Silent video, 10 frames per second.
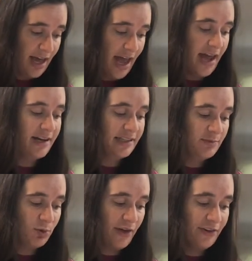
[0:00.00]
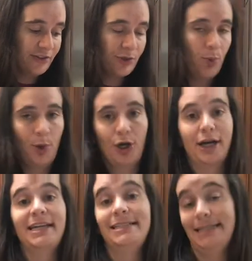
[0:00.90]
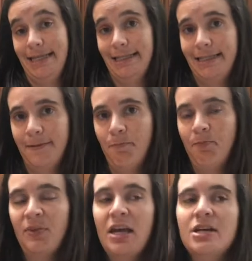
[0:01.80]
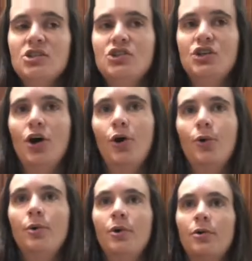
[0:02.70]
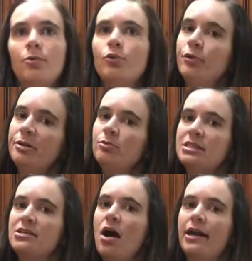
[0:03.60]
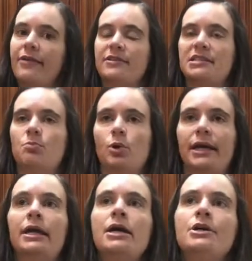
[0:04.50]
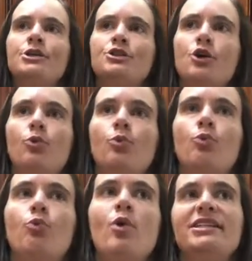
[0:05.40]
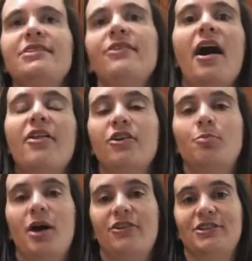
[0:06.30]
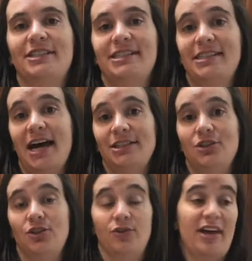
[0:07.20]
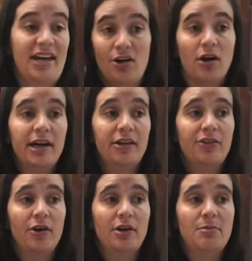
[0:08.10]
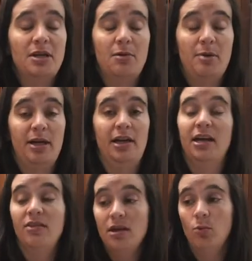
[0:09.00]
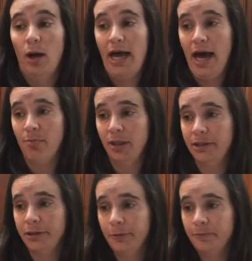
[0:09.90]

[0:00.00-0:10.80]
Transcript: And his brothers were content. So Reuben was gone at this point. So what did the other brothers decide to do? They had already thrown him in a pit, and then what happened?